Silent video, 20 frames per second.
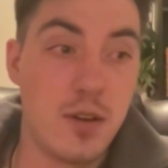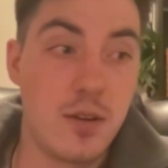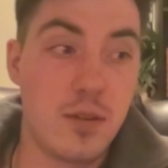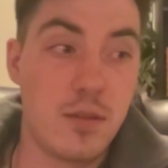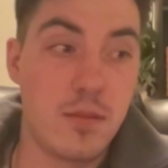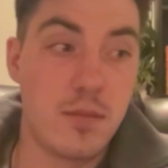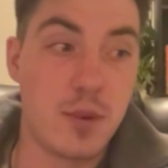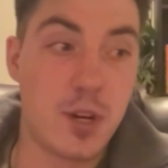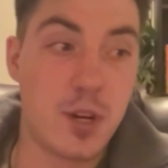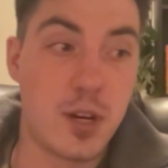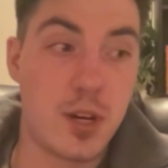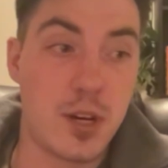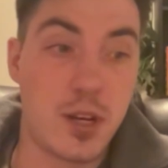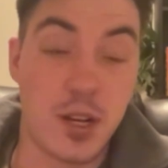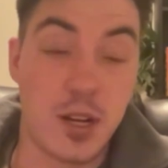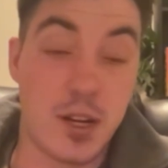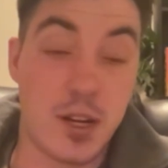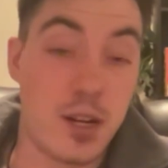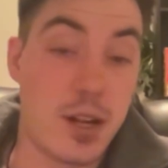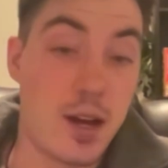You're
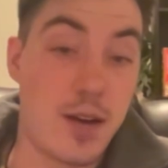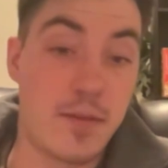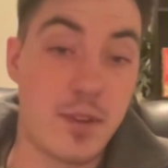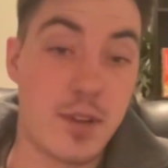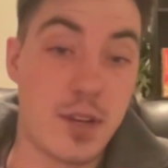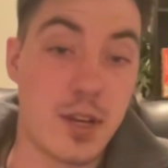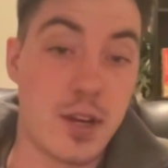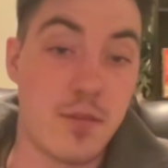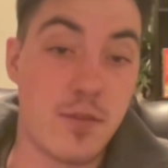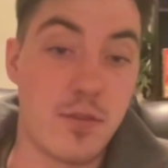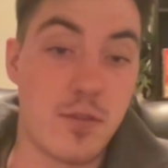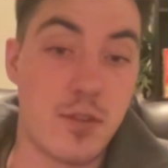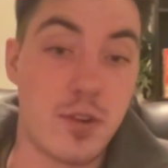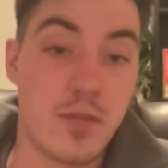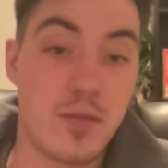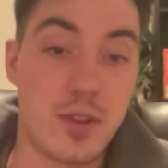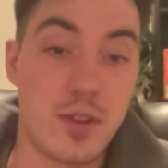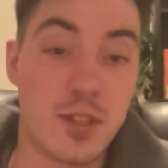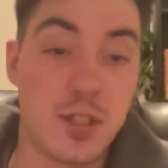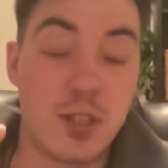going to have to account for
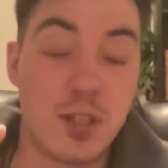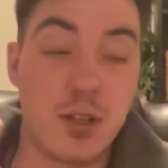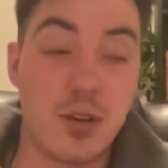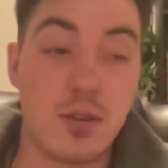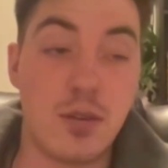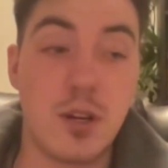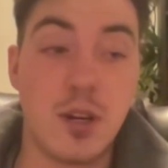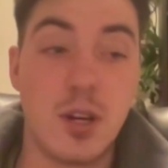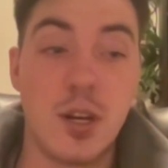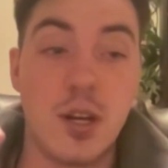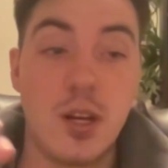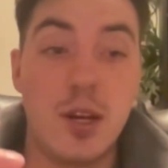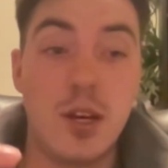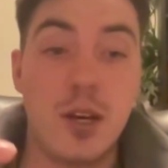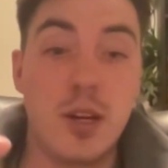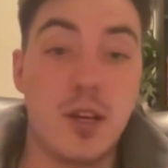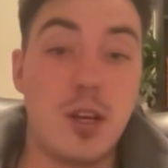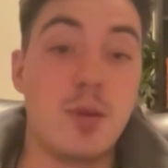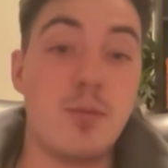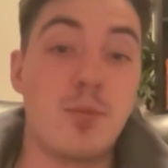refunds. So
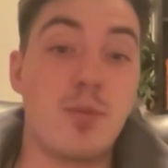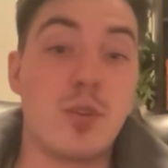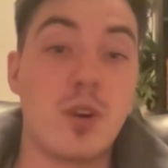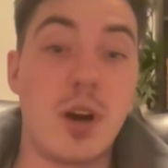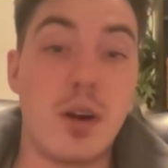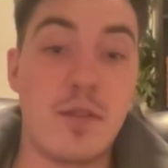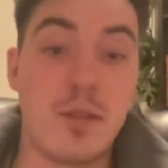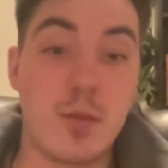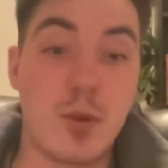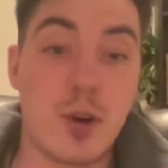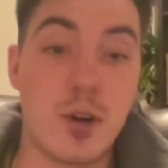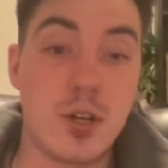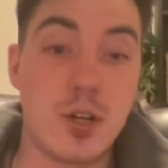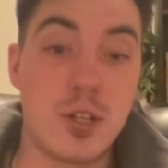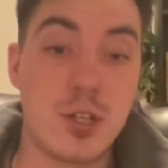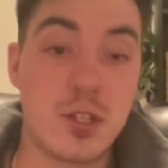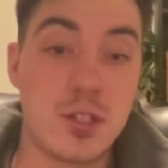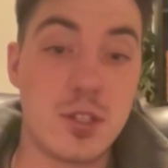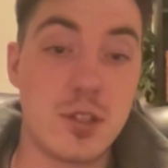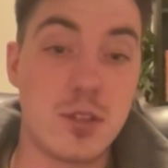your profit
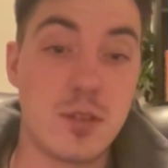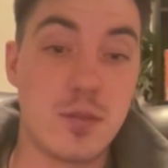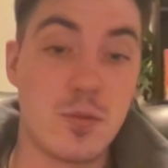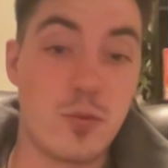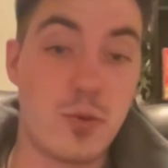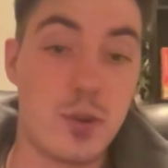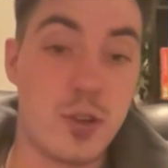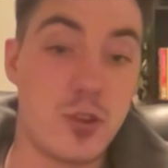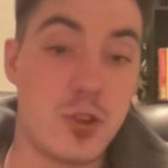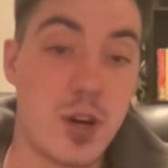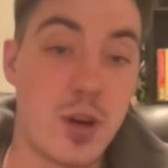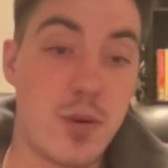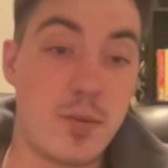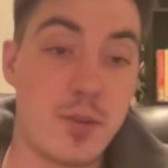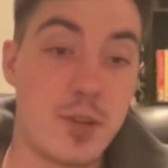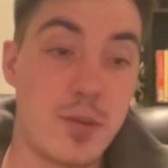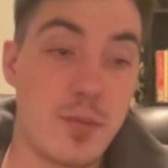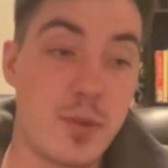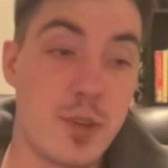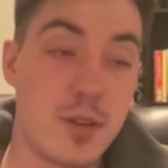margins with drop
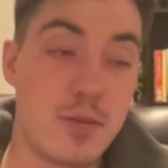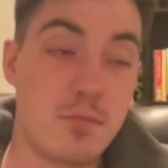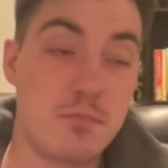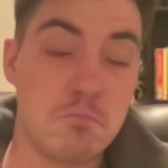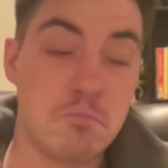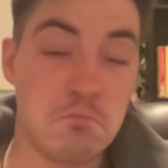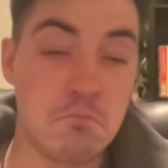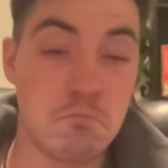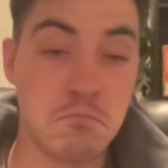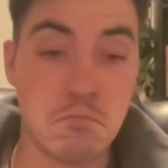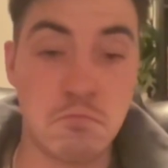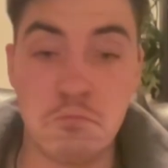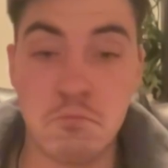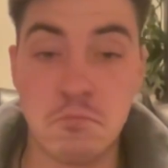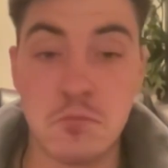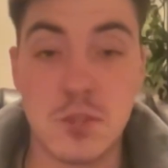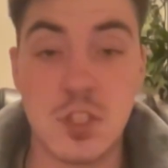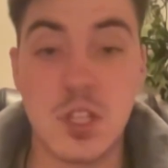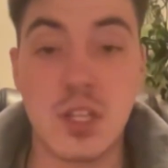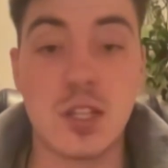shipping,
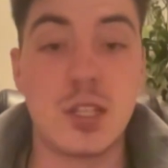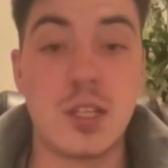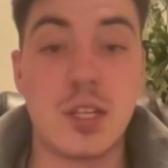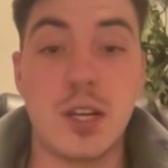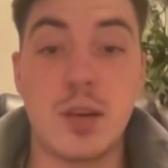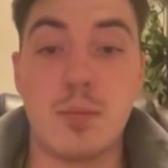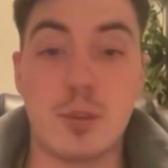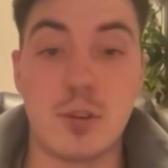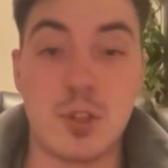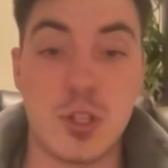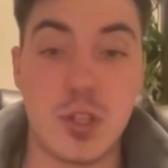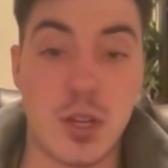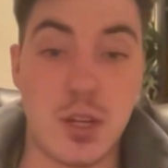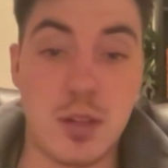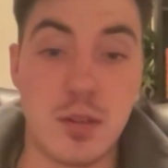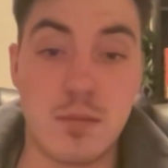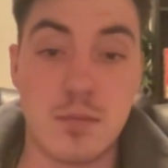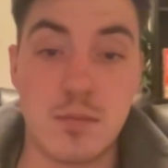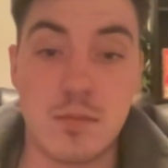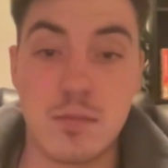6 to 8%
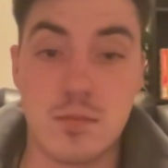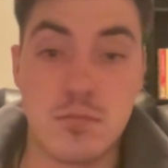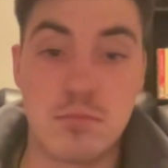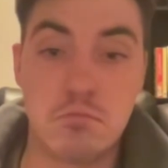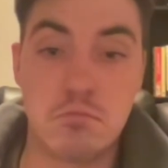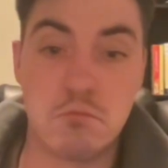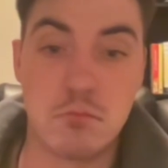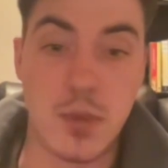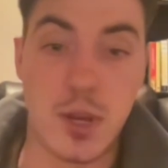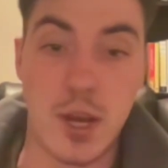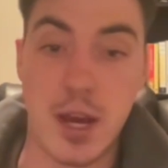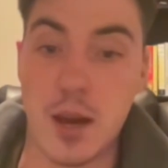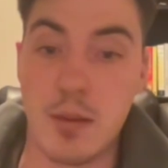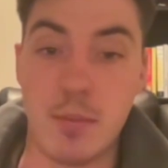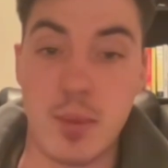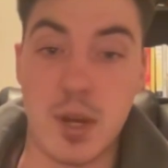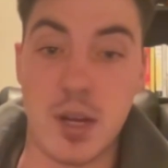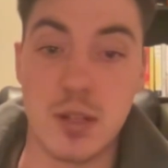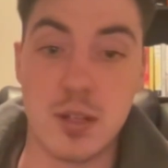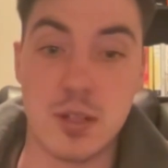at
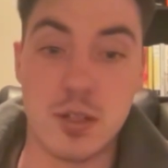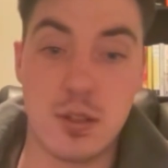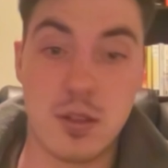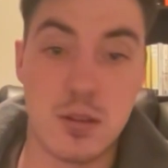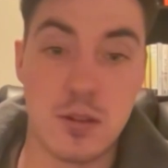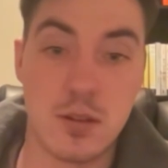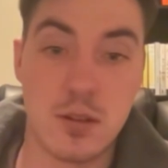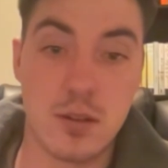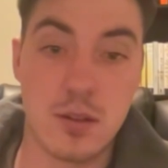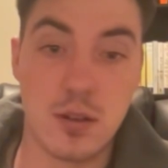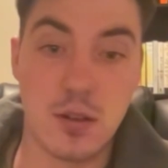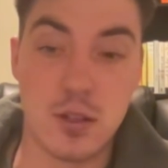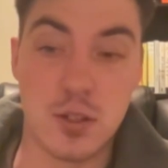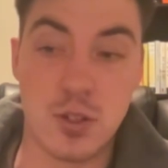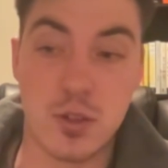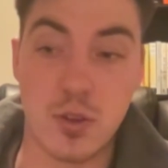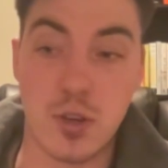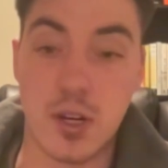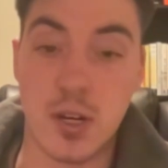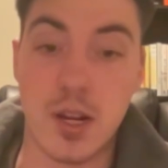best. So
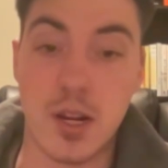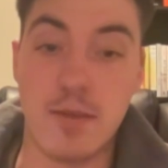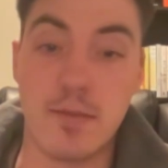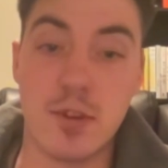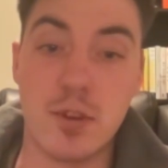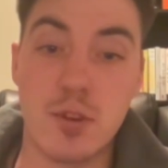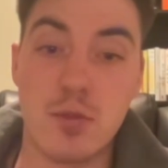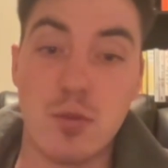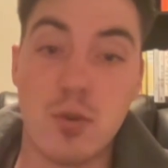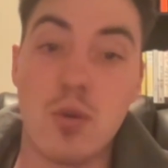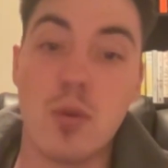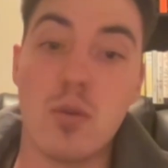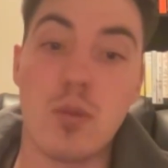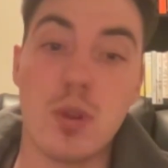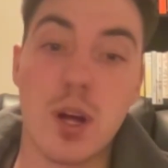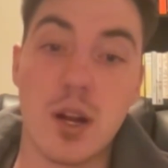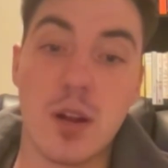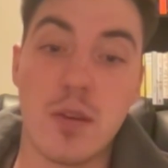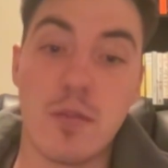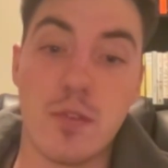you're going to have to do a whole
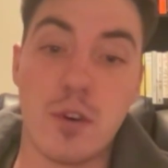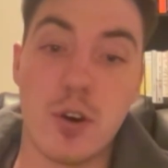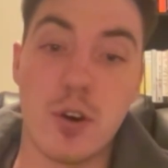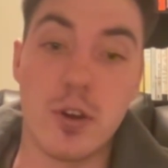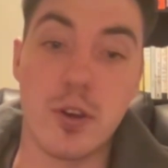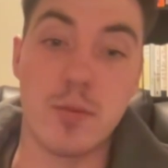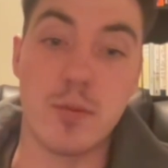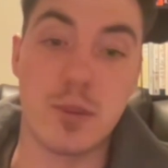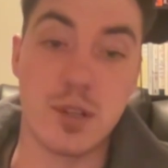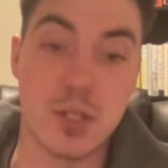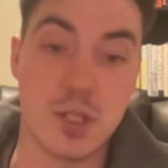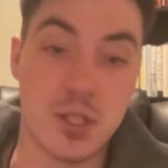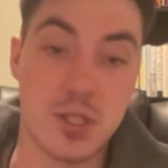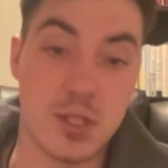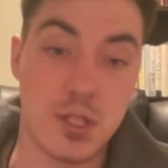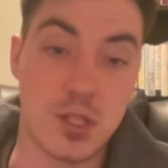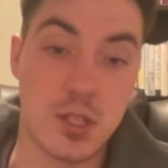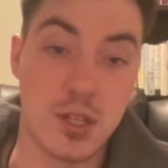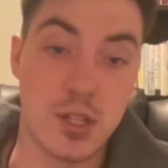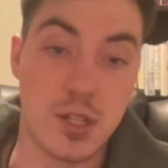lot of volume just to
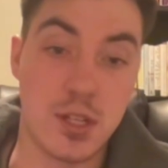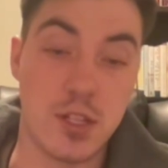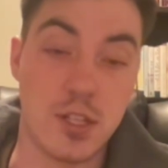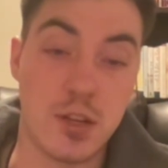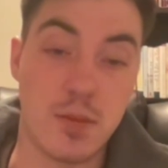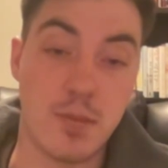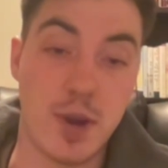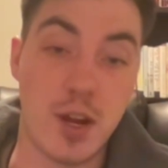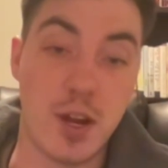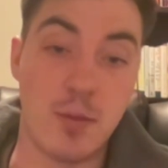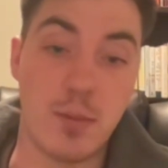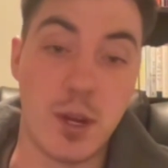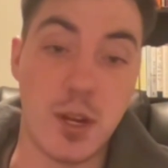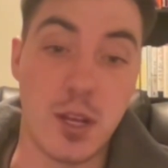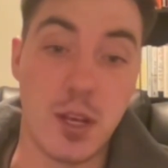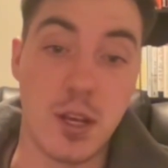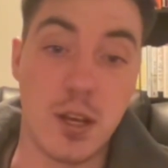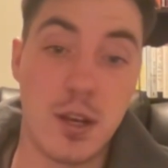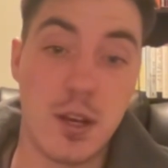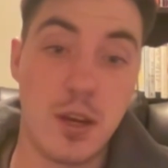see a decent amount of
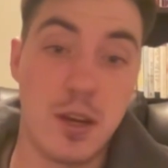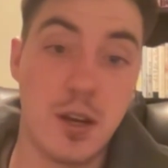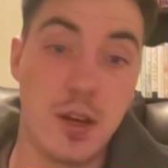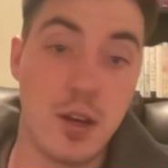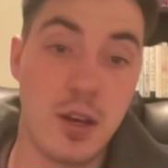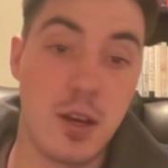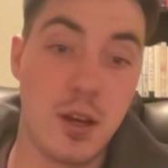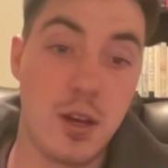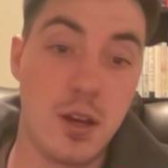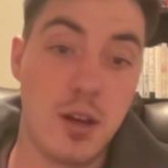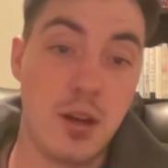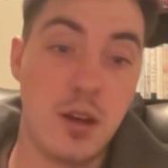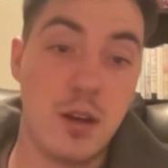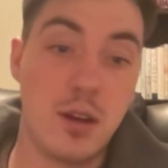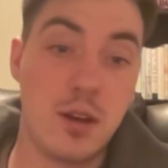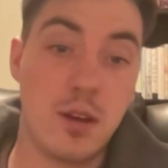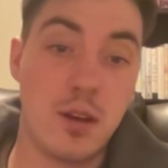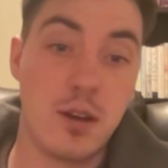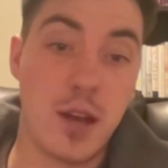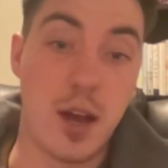money.
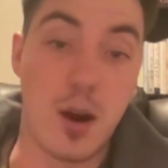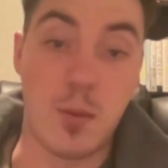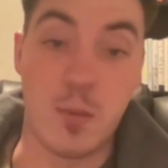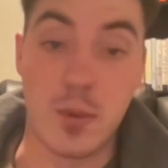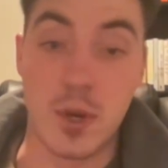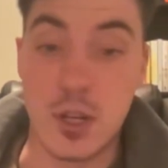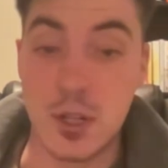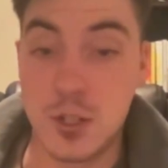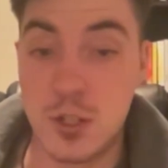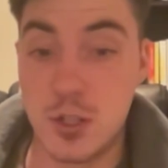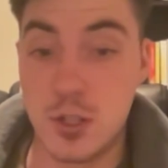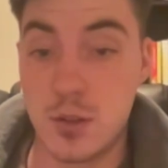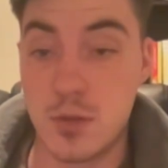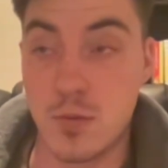How much?